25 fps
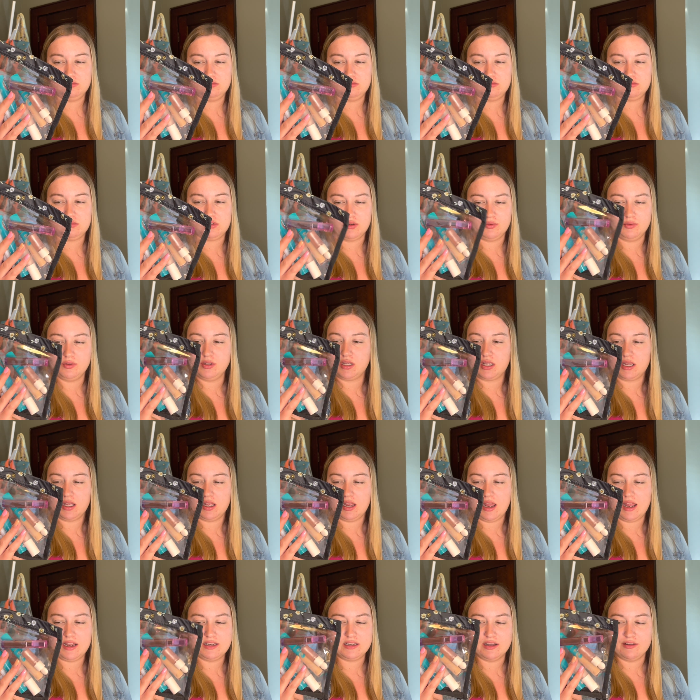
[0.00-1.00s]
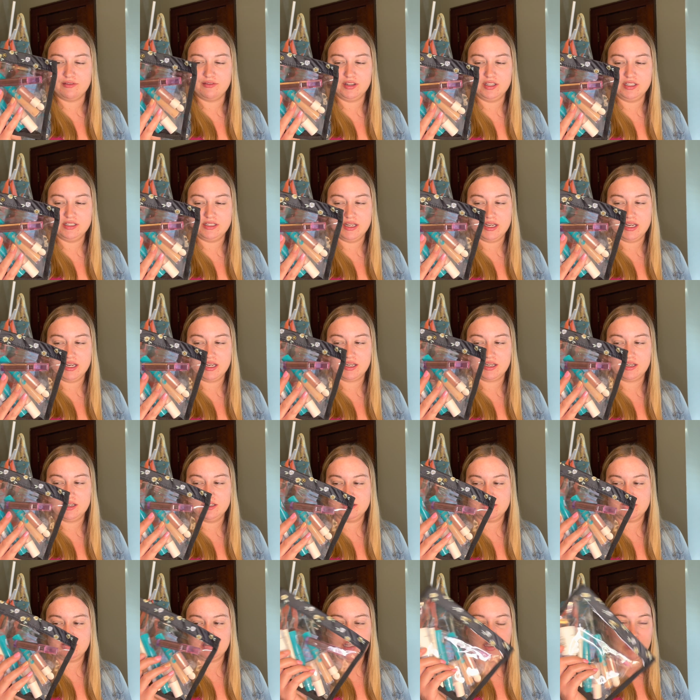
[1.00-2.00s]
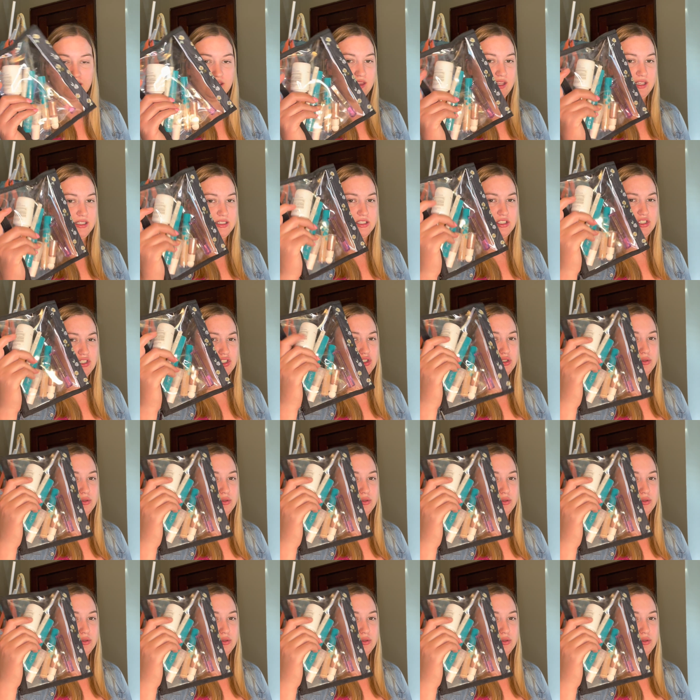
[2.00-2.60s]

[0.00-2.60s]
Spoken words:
definitely didn't because like this is too